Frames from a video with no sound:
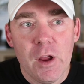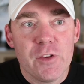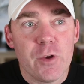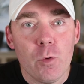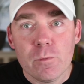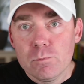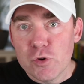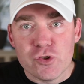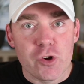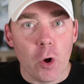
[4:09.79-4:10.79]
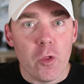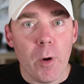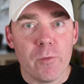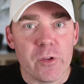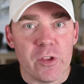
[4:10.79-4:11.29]
So show
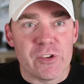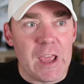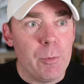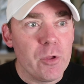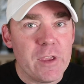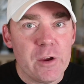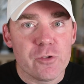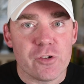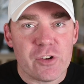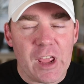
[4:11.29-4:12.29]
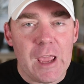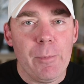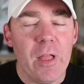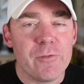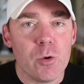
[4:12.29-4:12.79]
them over to the table. Here's your
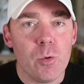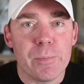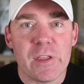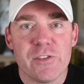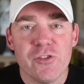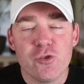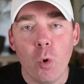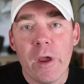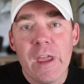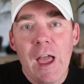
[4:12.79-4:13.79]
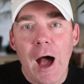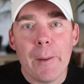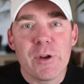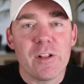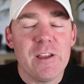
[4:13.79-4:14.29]
table. Everyone, please enjoy.
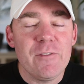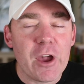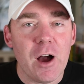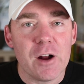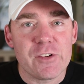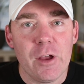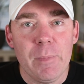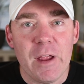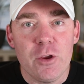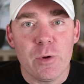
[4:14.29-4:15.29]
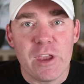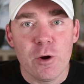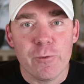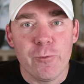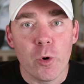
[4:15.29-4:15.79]
I'm going to leave the cocktail menu
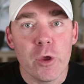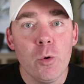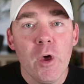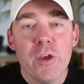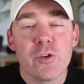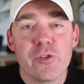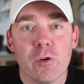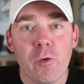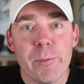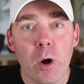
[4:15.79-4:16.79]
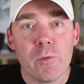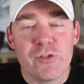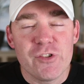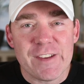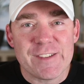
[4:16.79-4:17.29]
here for you. Your server will be over
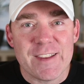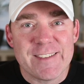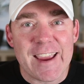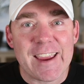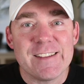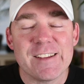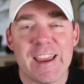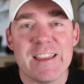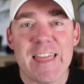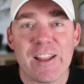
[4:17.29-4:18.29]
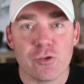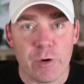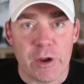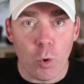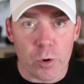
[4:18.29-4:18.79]
in just a second to take that
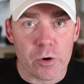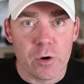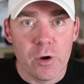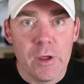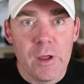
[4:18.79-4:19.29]
drink order.